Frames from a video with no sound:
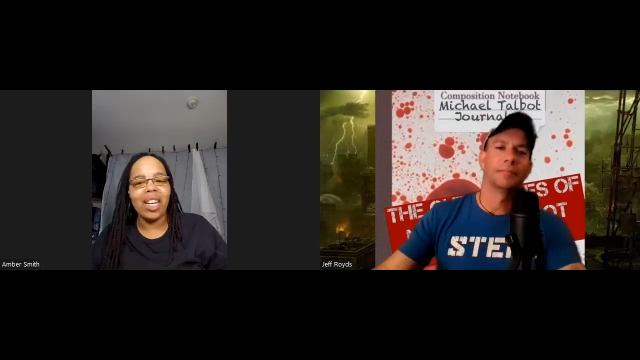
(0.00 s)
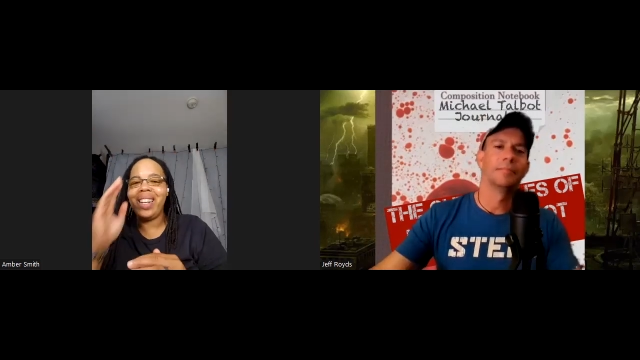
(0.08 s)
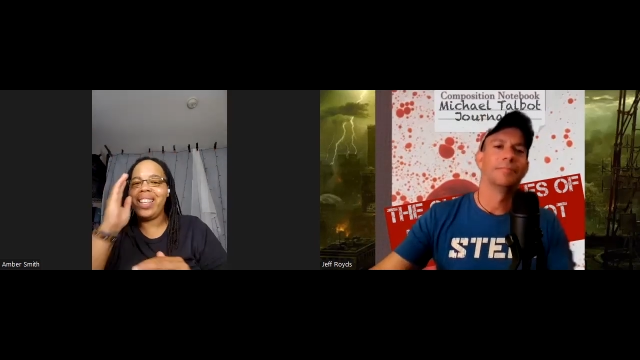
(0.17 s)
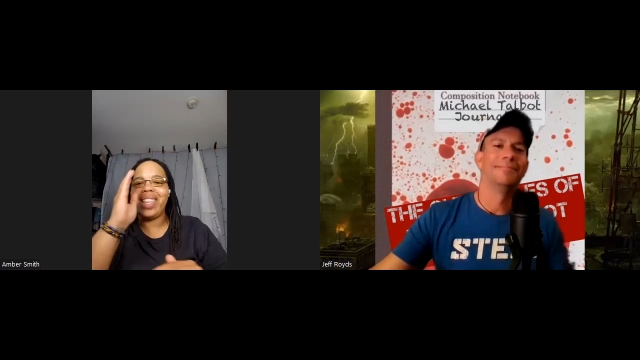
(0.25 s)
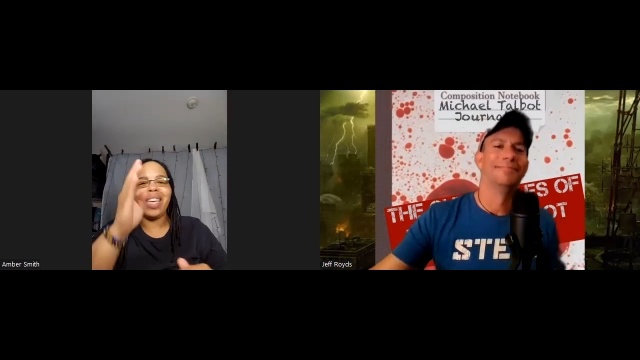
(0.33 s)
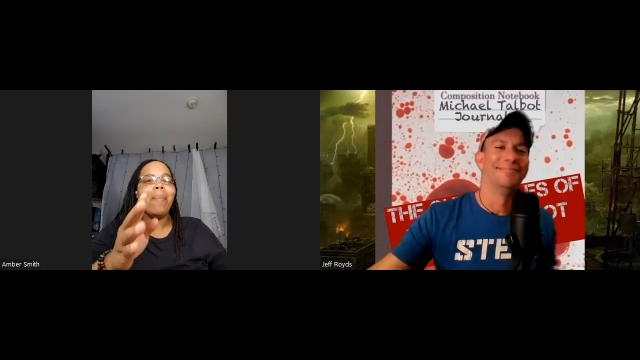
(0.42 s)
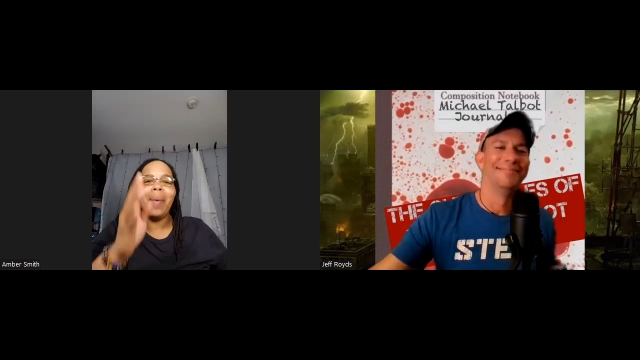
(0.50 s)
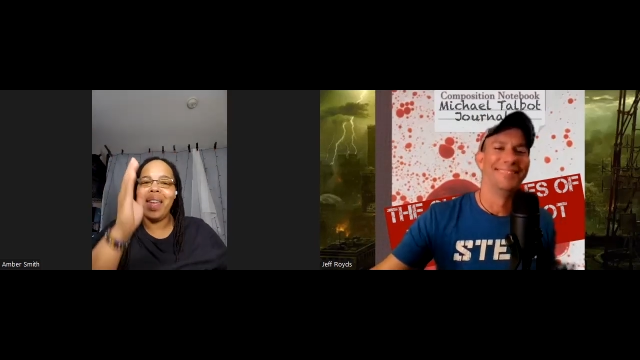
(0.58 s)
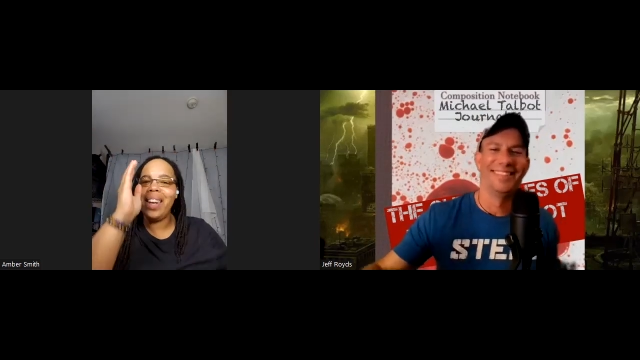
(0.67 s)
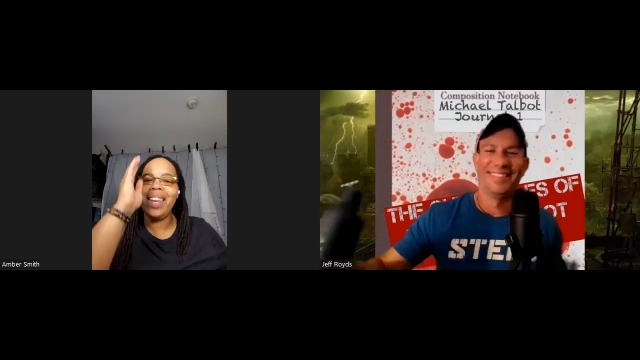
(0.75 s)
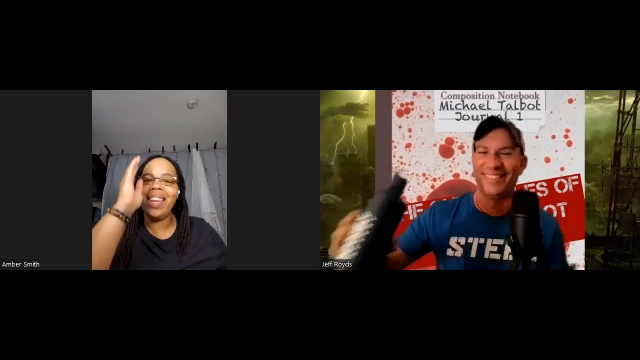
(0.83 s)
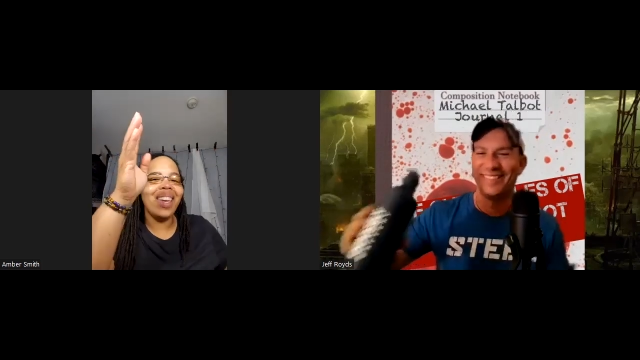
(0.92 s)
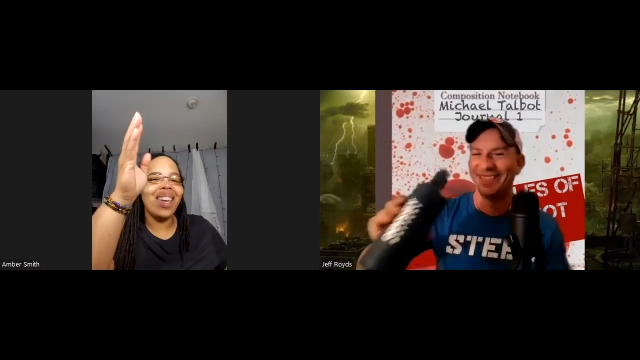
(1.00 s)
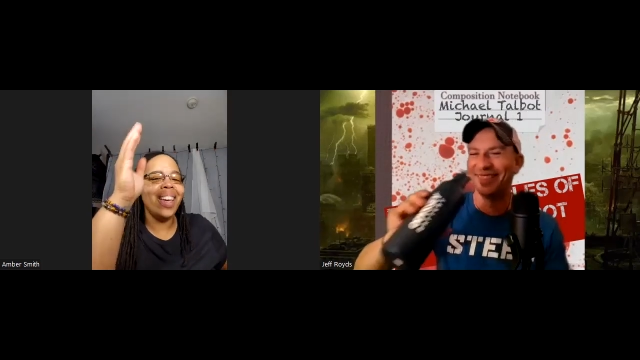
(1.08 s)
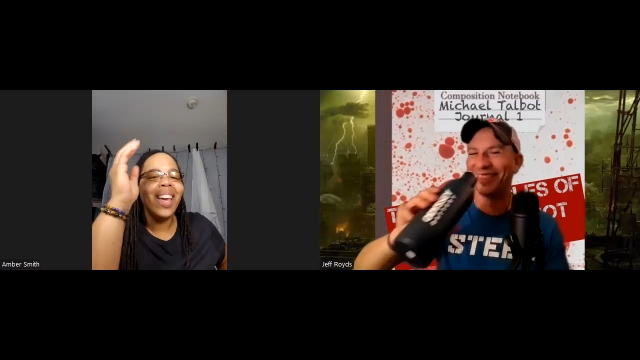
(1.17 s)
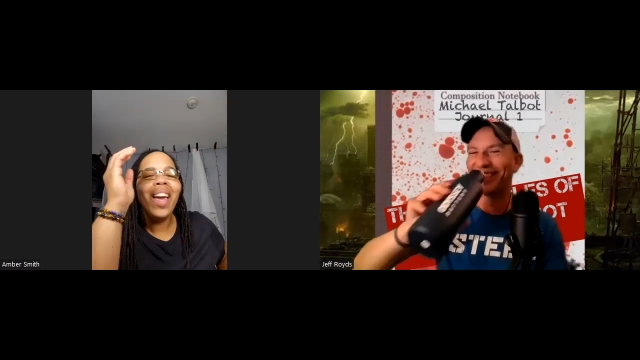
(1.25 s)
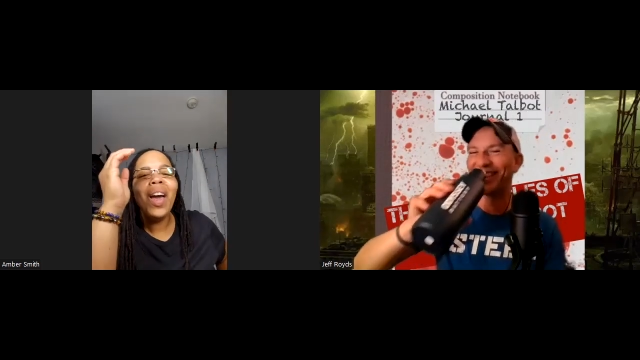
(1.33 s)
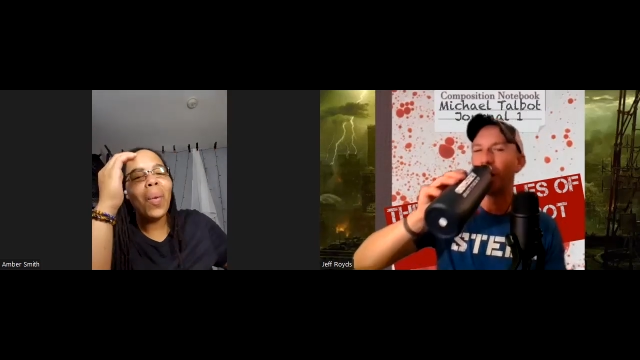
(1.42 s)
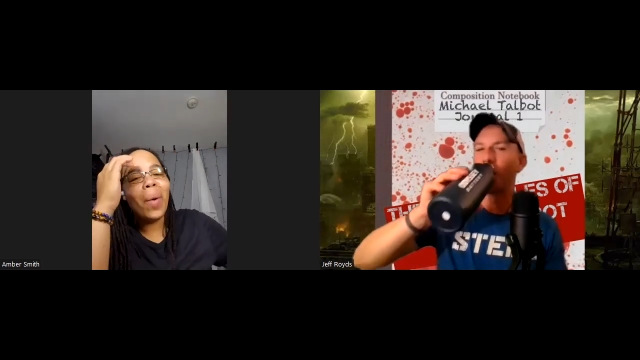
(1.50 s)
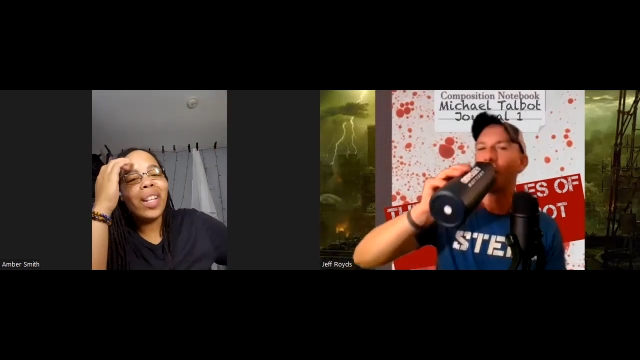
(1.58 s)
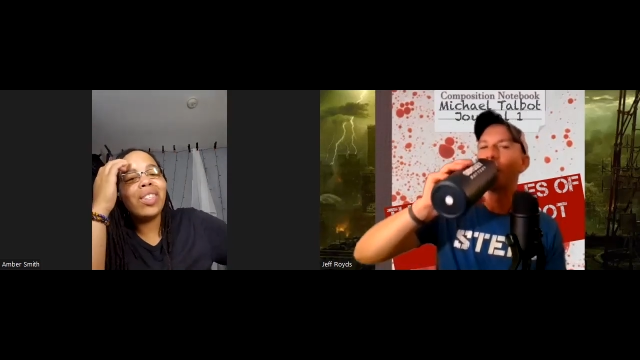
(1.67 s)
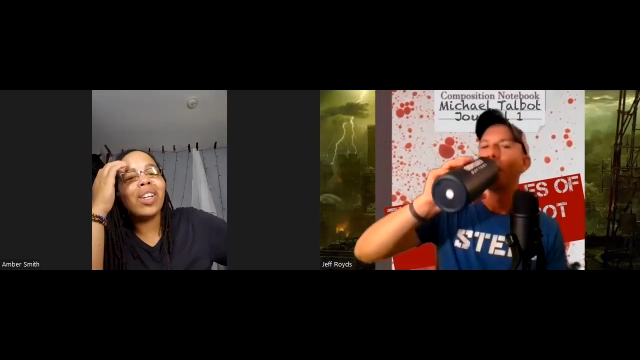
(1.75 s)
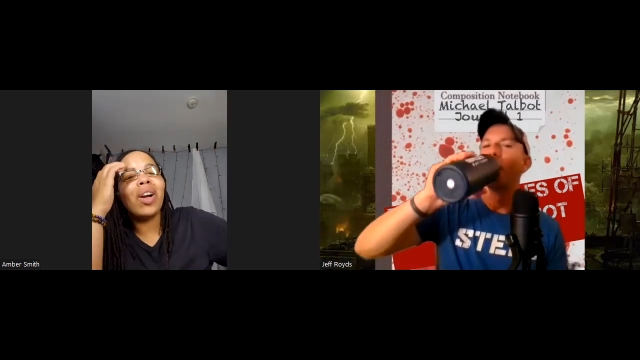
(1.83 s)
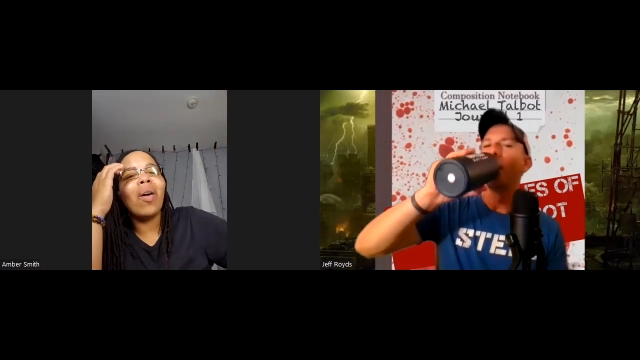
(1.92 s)
Speaker 1: just keeping
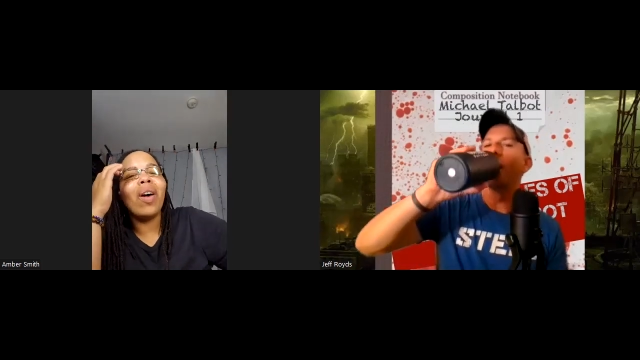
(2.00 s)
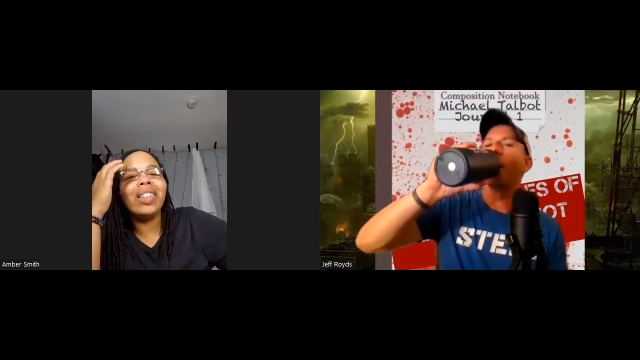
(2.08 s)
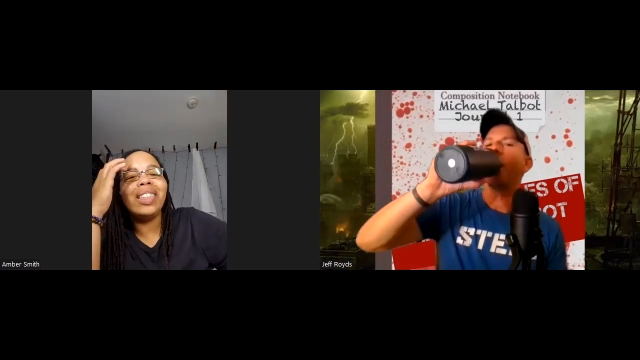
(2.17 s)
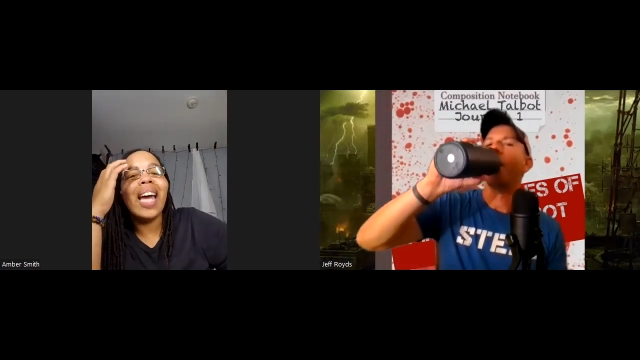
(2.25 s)
Winter on